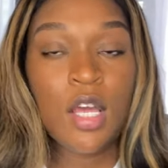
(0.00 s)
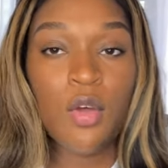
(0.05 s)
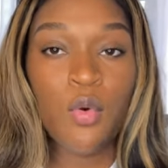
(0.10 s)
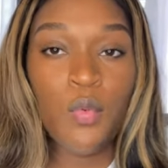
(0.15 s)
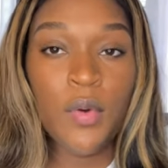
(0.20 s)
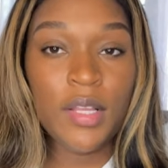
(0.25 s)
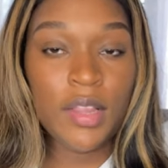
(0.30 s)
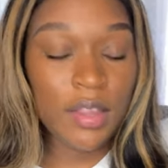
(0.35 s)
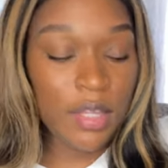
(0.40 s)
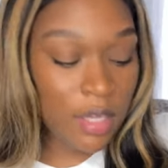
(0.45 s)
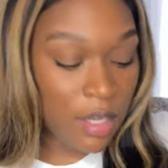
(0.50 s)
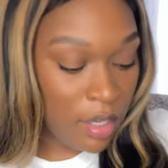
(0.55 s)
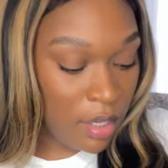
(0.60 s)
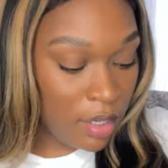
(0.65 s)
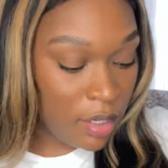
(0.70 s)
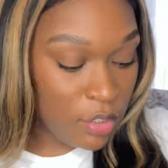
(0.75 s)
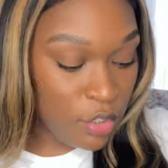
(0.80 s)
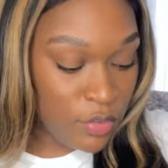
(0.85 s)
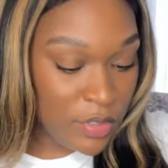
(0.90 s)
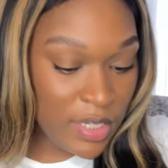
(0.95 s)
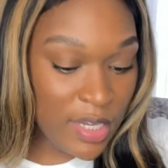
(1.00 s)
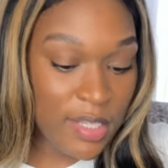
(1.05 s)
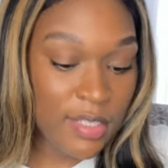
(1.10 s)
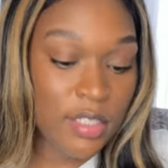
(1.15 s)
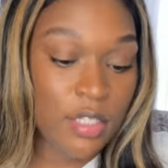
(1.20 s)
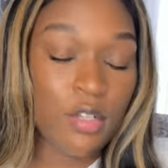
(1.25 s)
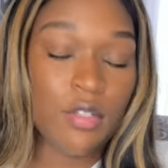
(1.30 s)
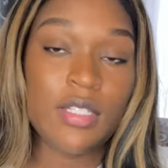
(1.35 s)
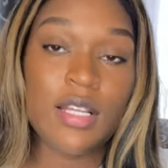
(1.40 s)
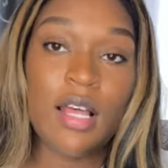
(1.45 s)
with the
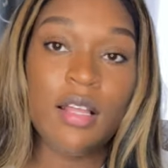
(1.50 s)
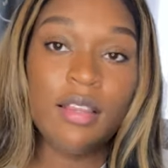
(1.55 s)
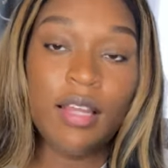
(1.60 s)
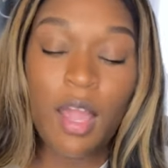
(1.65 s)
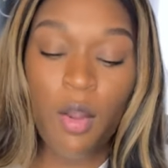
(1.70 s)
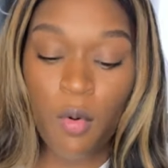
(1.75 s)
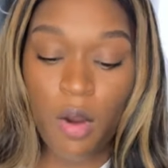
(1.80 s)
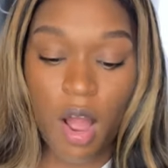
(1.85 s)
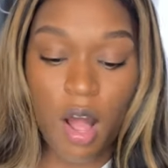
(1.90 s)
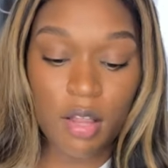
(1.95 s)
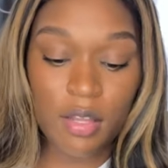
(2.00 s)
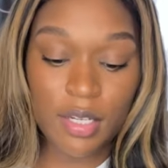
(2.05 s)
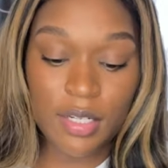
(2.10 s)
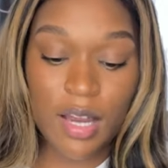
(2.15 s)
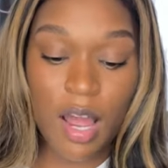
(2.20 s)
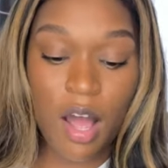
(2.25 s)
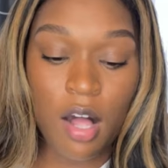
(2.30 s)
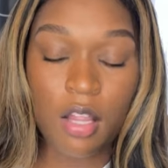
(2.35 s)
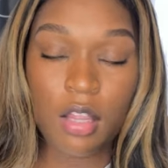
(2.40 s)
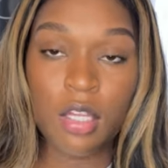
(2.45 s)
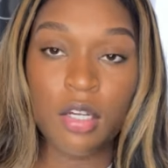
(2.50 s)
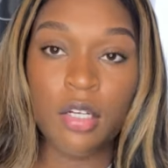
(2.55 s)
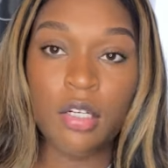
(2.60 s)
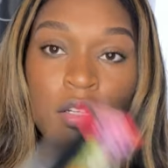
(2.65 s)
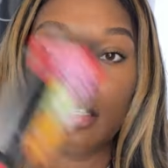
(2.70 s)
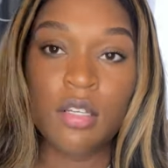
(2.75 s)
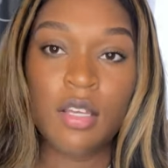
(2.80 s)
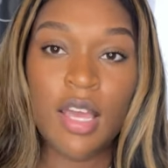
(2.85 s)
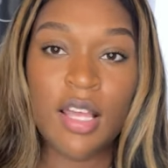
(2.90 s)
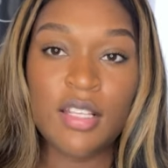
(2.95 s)
utensils, they were all a
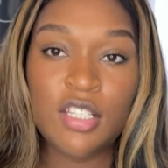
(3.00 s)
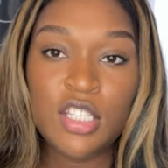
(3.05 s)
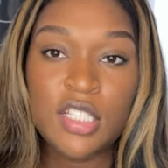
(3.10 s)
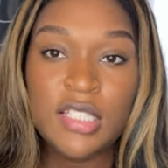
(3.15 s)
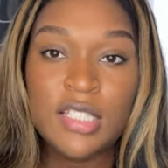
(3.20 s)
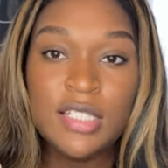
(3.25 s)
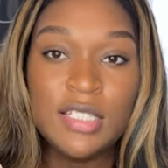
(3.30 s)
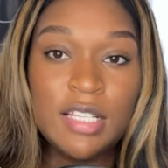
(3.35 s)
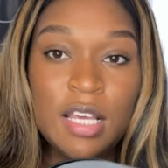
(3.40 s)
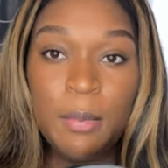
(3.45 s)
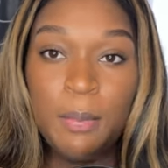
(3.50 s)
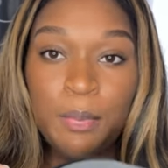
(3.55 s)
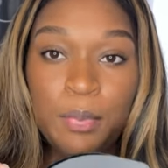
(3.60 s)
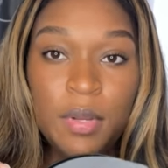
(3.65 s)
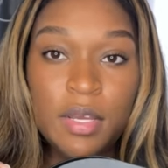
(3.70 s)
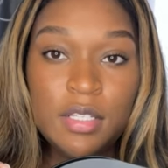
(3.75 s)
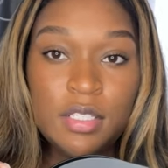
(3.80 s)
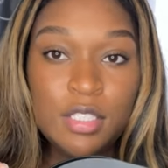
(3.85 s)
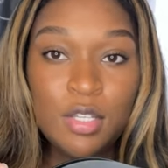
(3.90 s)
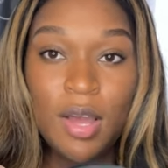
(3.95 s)
dollar and just separate.